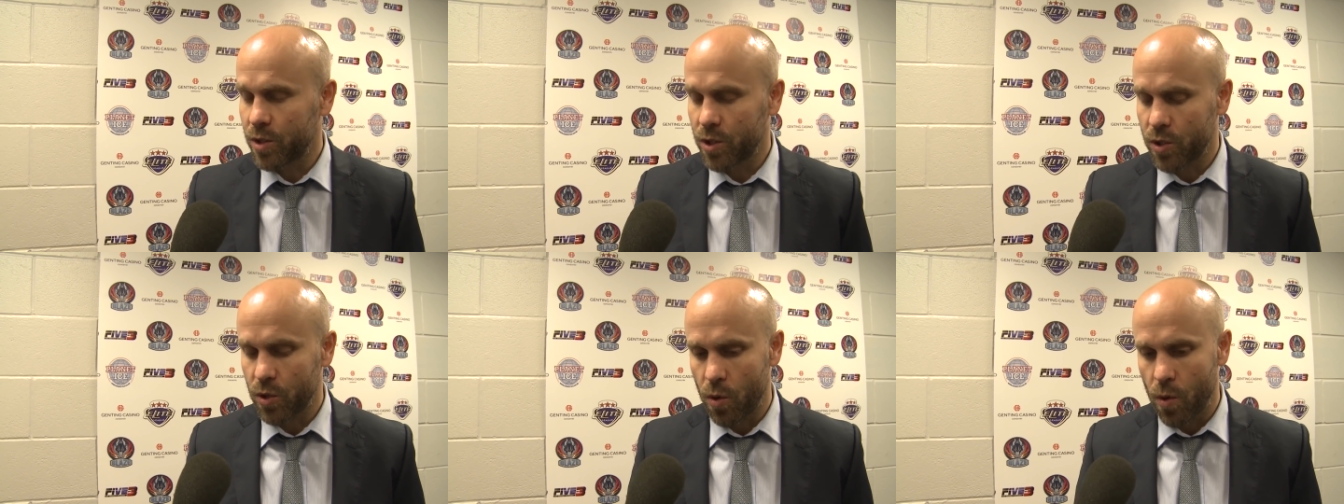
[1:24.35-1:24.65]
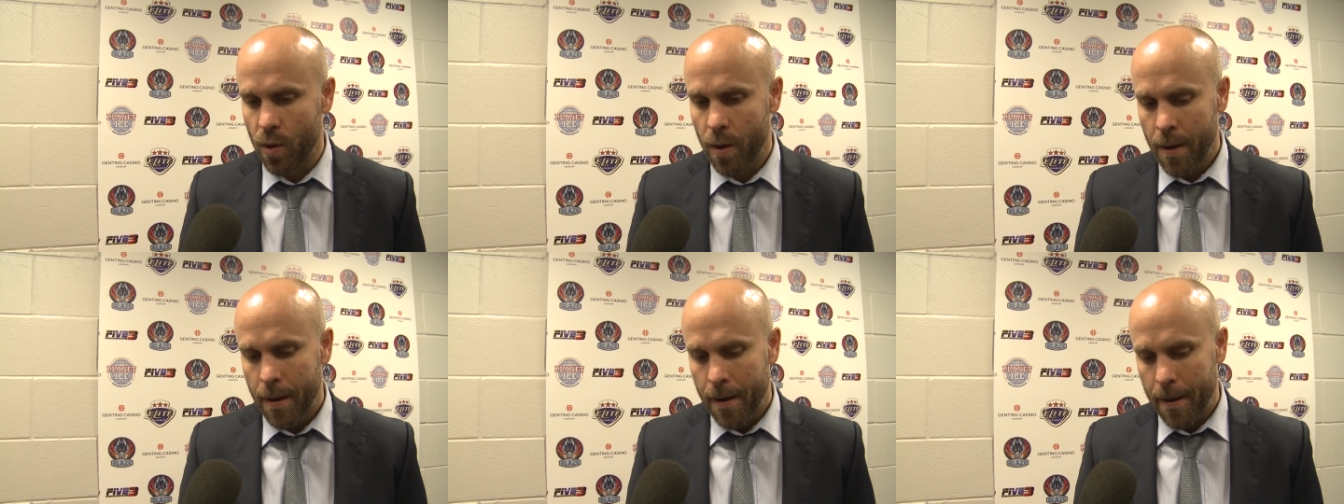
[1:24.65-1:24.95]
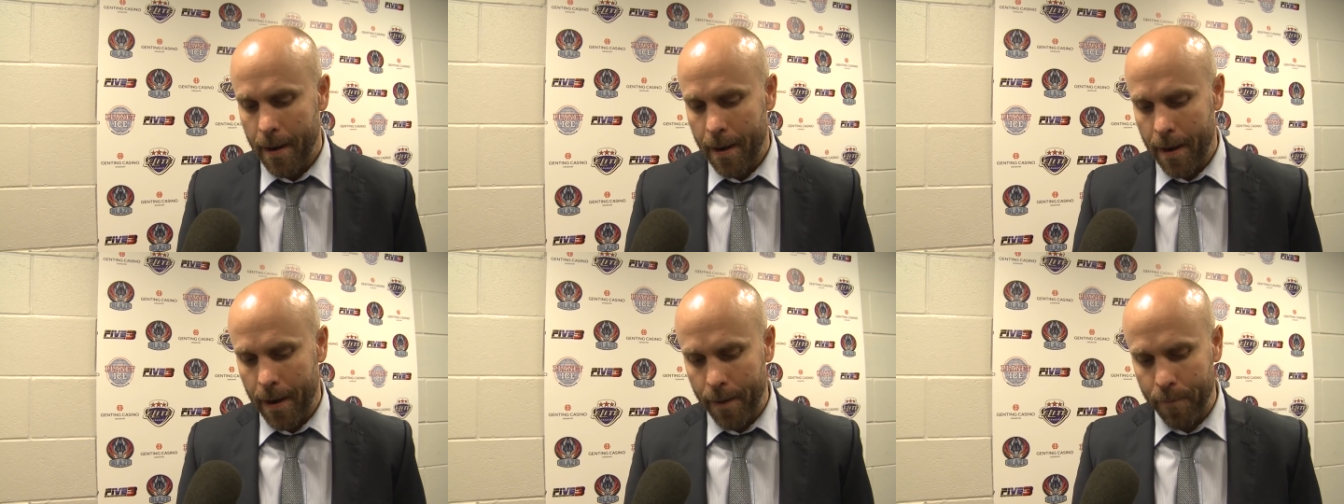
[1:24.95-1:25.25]
So,
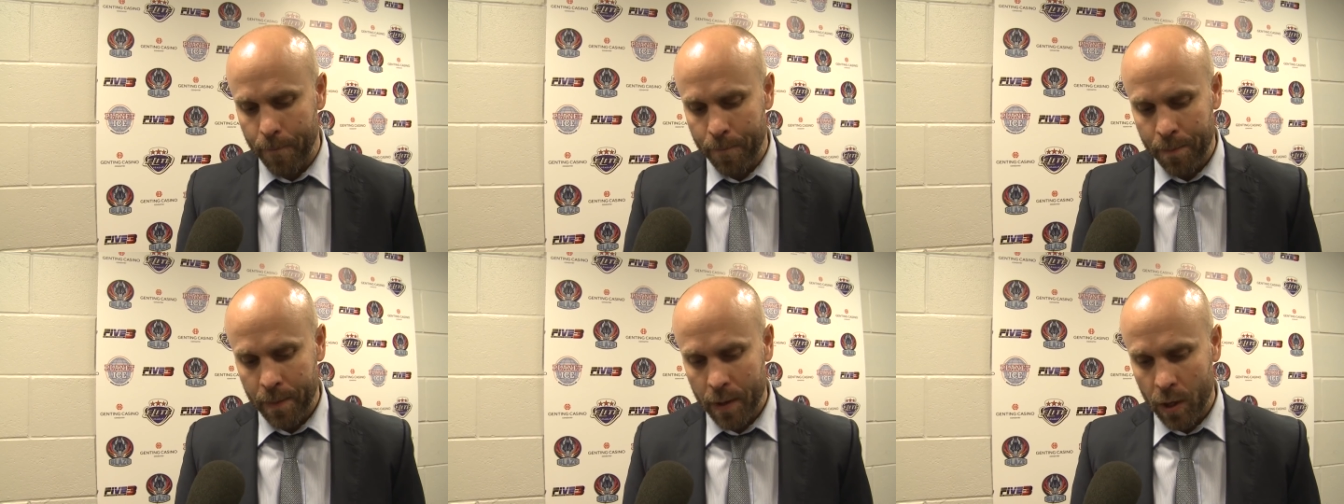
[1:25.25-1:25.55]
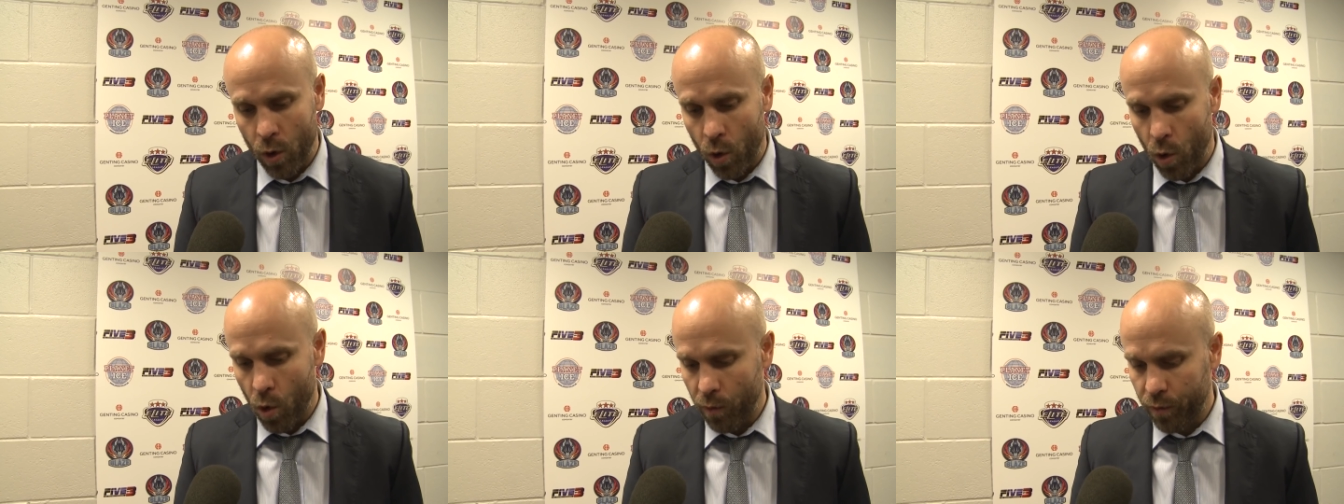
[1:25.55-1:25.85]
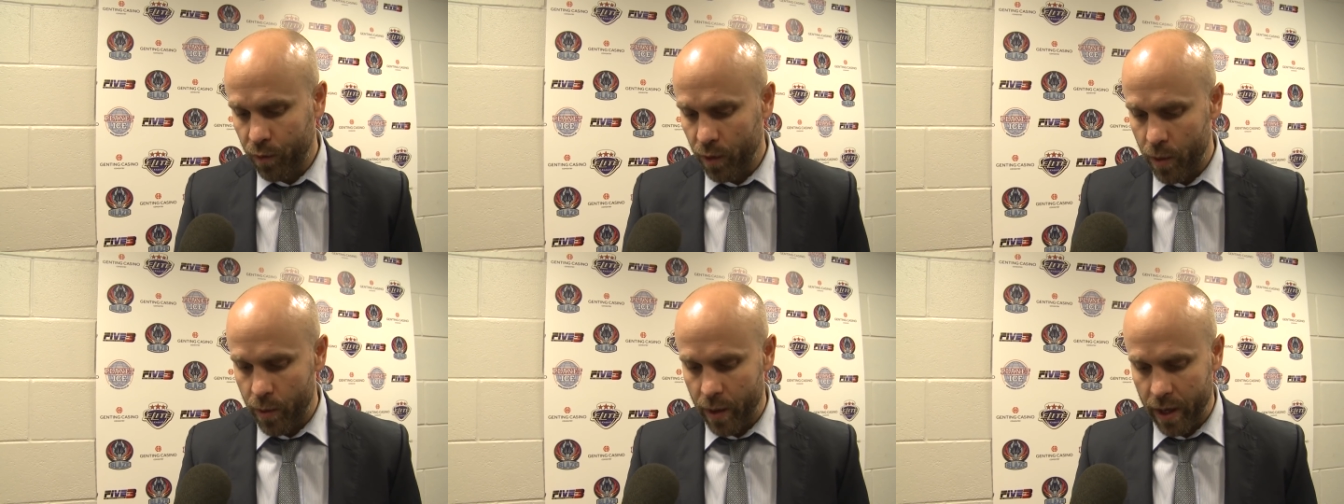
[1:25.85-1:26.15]
um, you know,
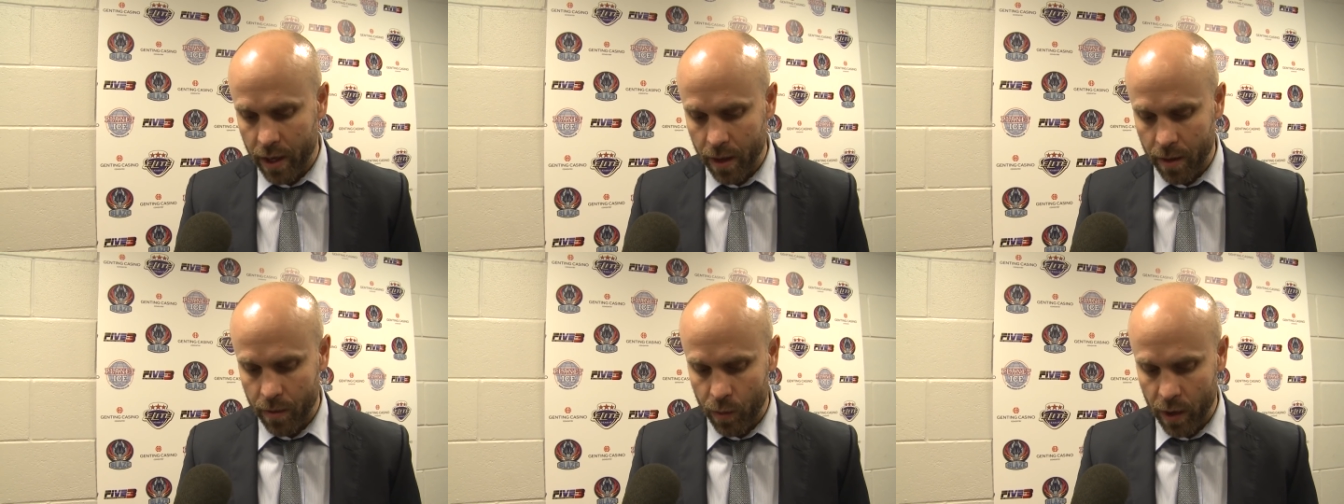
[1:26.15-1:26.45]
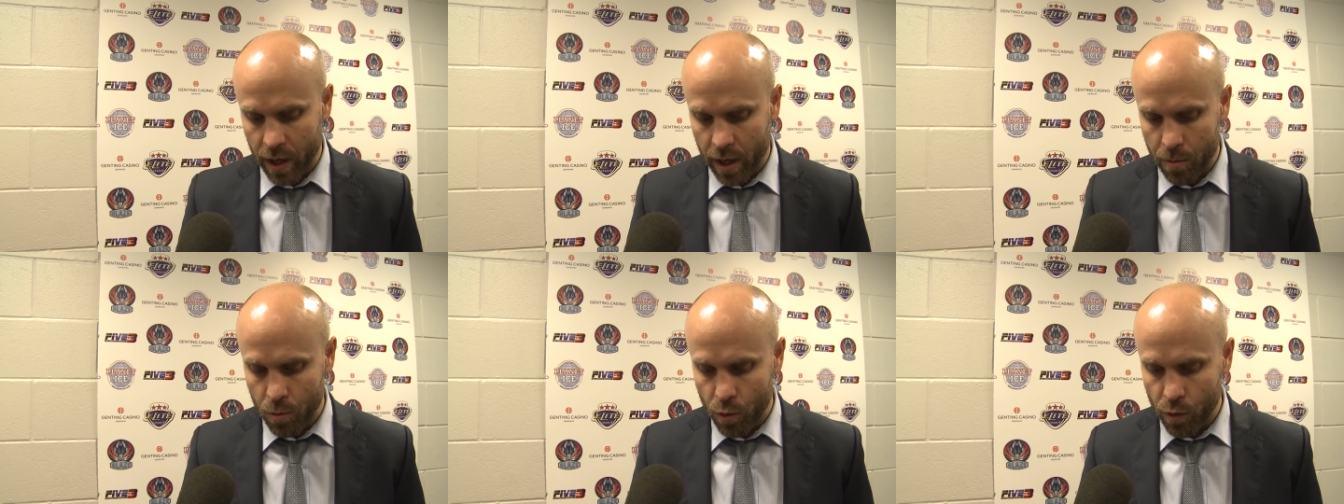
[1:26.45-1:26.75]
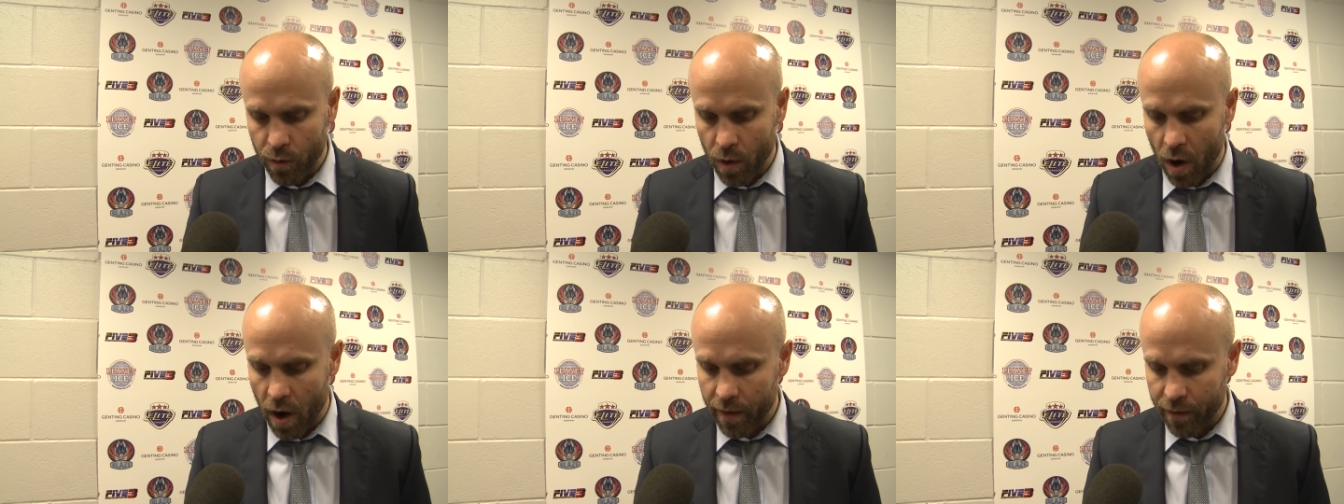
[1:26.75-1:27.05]
hopefully we can we can
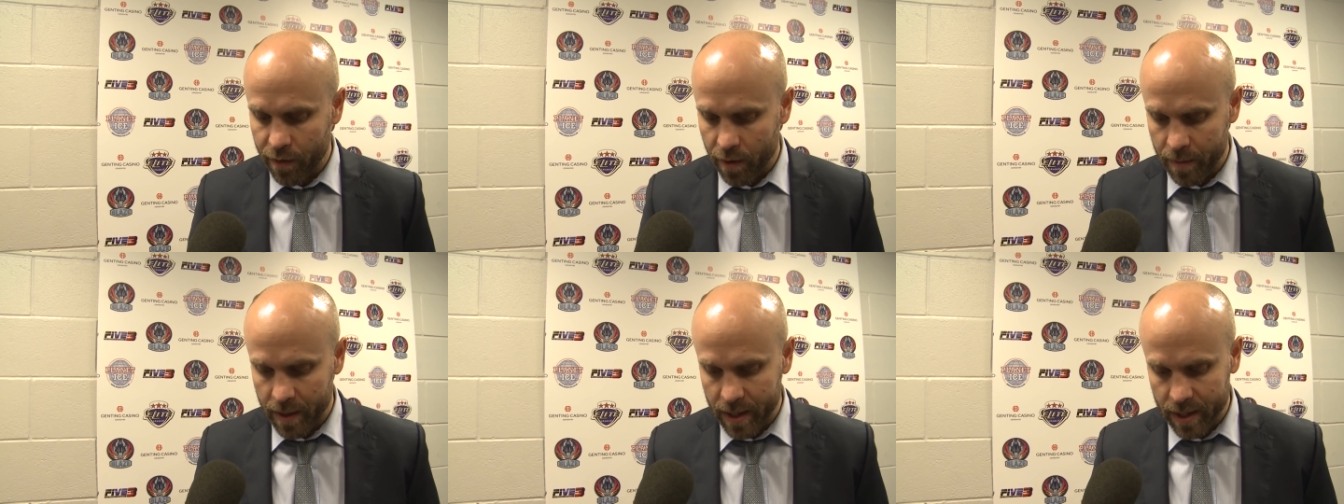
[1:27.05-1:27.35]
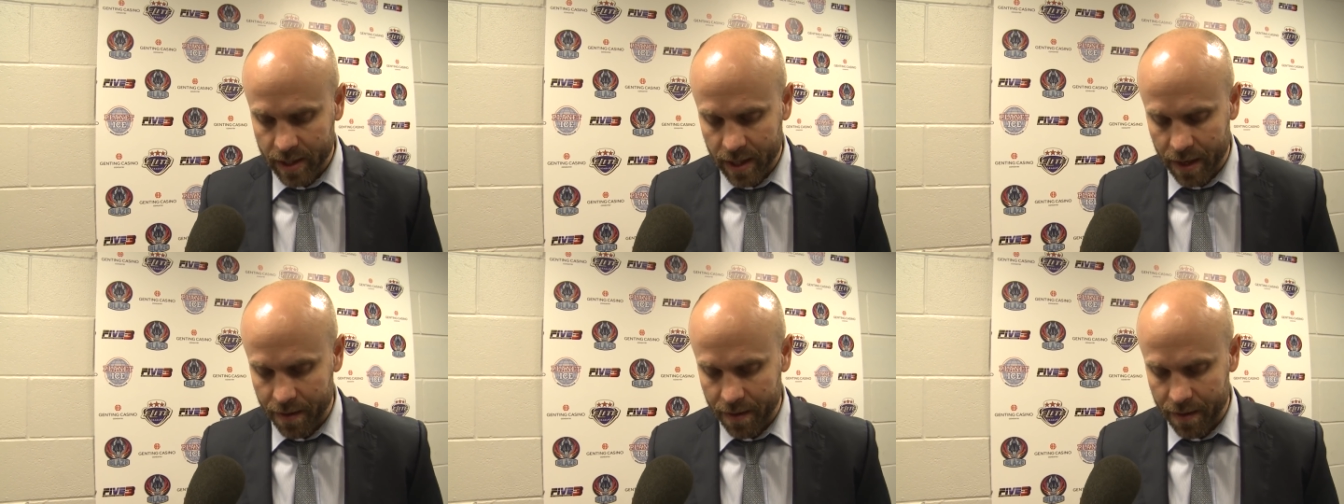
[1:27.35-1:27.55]
move on from this.